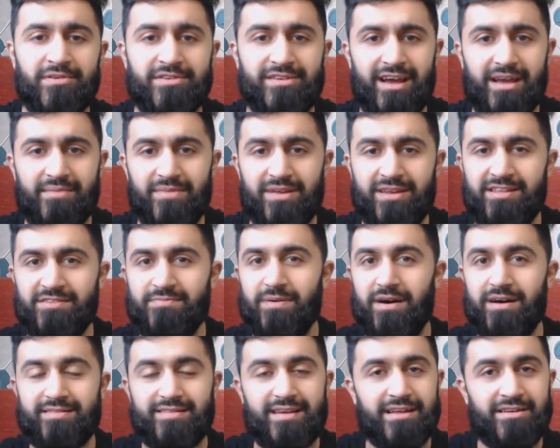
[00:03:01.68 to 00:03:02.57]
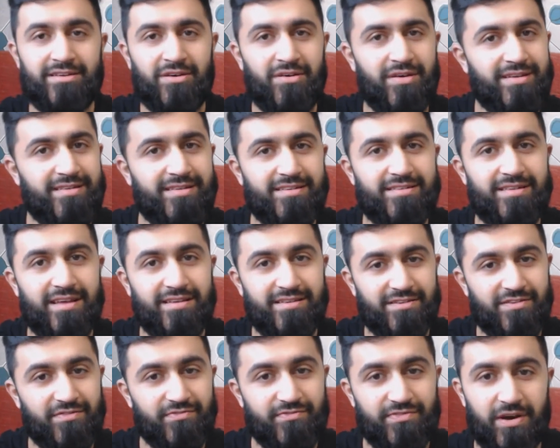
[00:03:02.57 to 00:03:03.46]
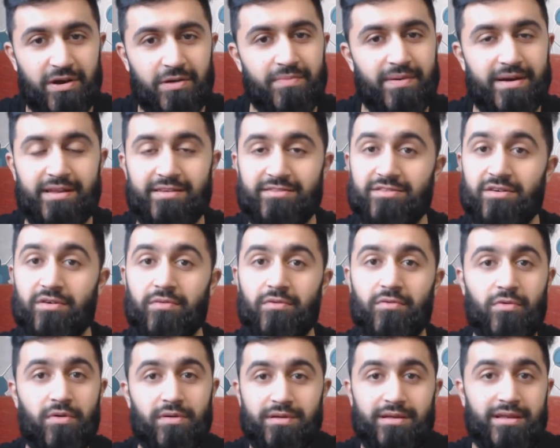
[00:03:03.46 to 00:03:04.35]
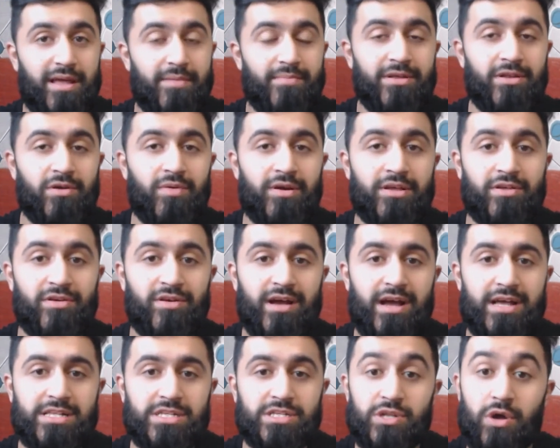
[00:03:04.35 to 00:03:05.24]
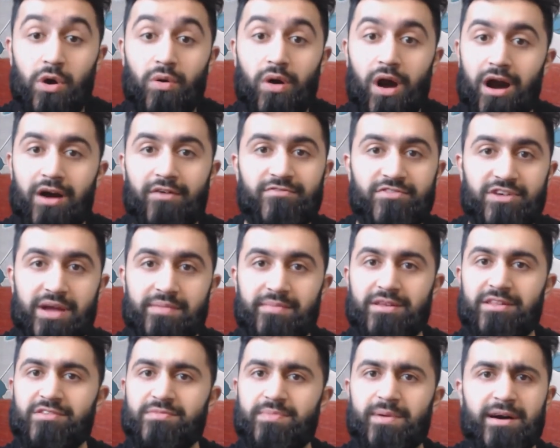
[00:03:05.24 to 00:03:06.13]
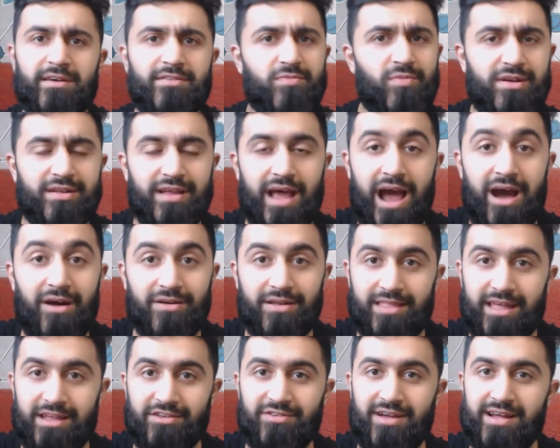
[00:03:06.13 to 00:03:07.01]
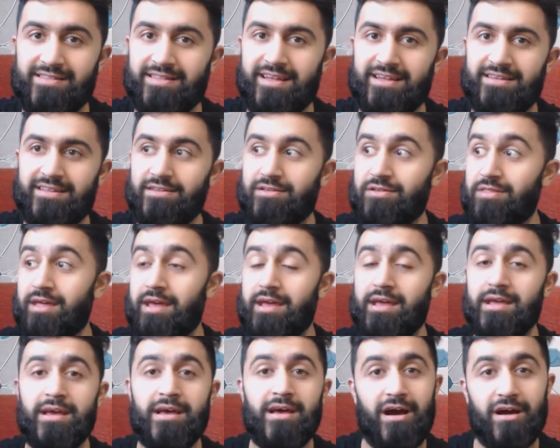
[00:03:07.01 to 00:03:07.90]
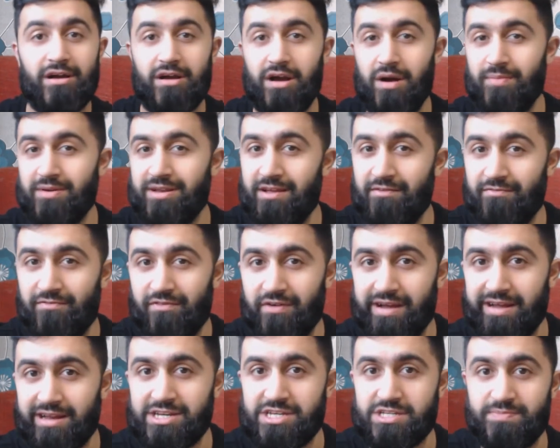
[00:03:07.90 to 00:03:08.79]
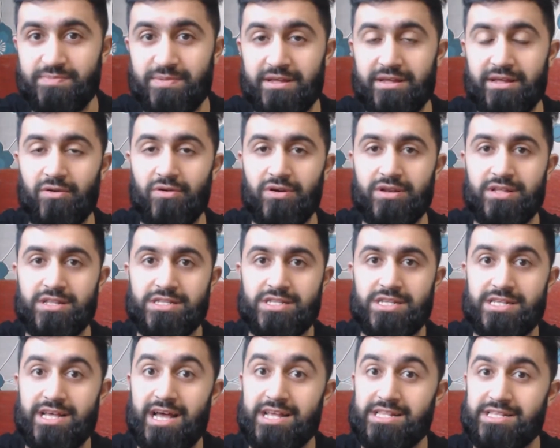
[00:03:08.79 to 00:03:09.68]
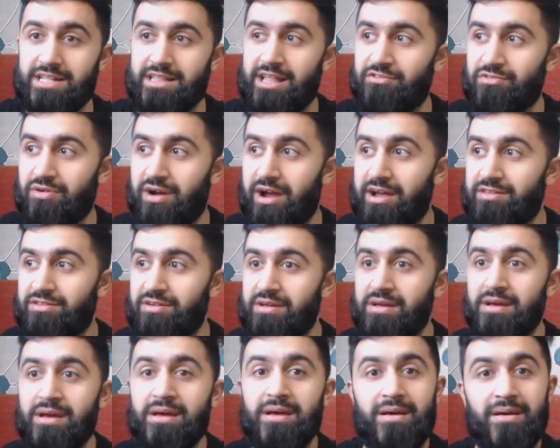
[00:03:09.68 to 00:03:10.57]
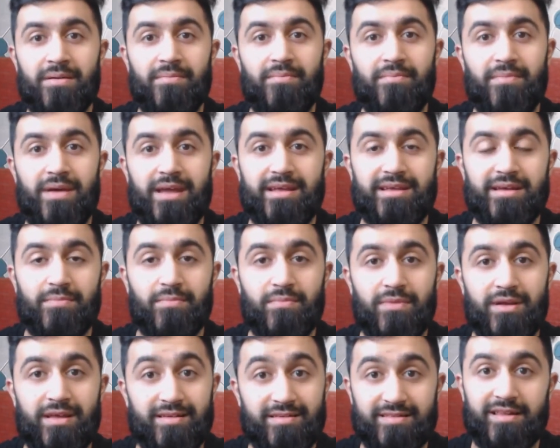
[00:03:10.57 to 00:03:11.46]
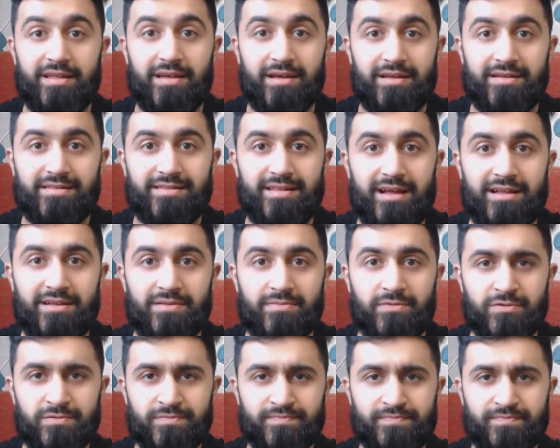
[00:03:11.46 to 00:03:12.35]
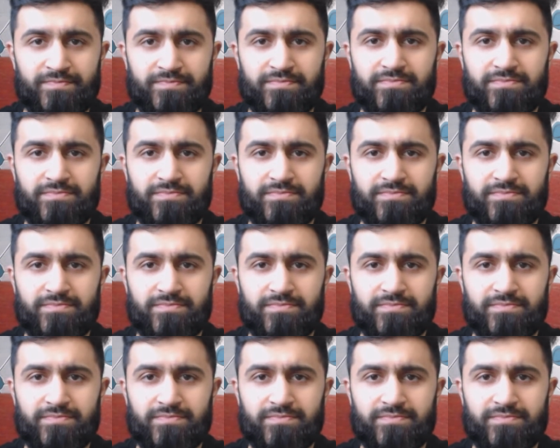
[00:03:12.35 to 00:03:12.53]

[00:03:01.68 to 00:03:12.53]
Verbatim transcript: But Jaimini's box, I don't know, it just it just felt better. So let me know what you guys know of Jaimini's box. What how do they translate it? Do they accommodate for English-speaking audiences, as in they try to make it easily understandable?